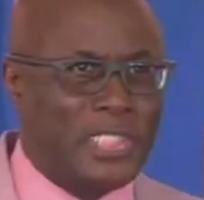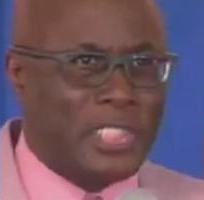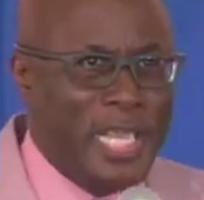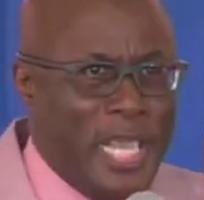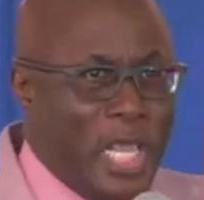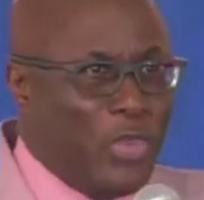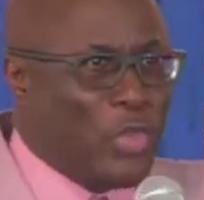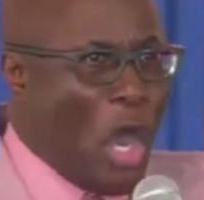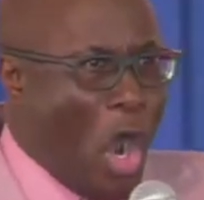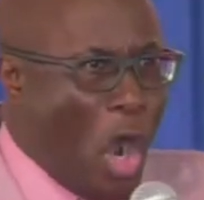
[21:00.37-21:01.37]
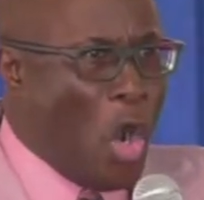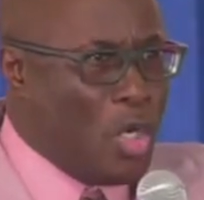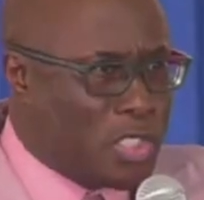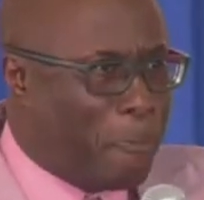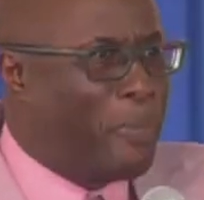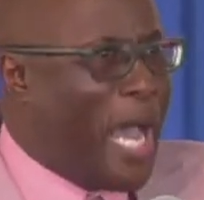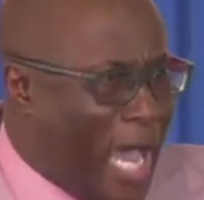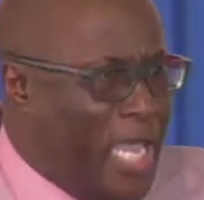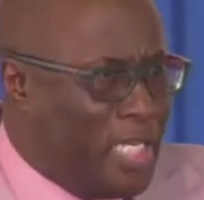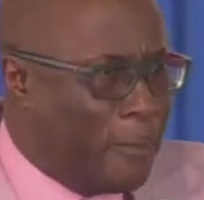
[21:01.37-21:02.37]
and see those
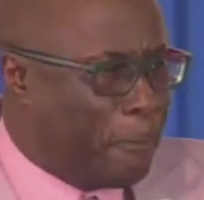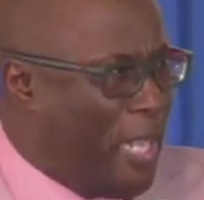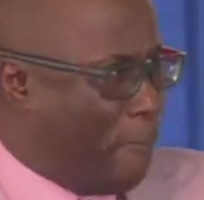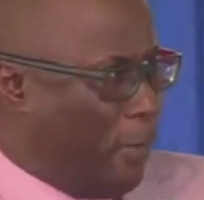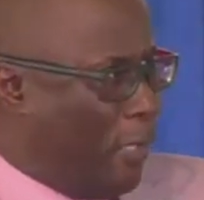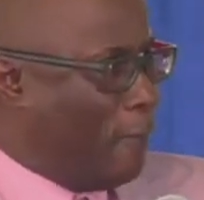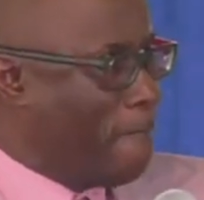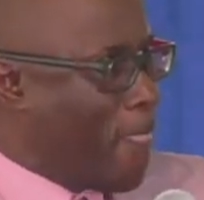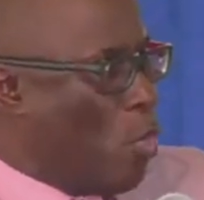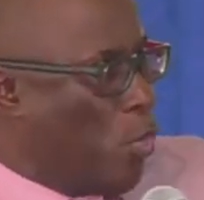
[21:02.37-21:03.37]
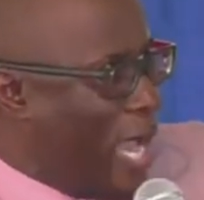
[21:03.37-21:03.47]
blind people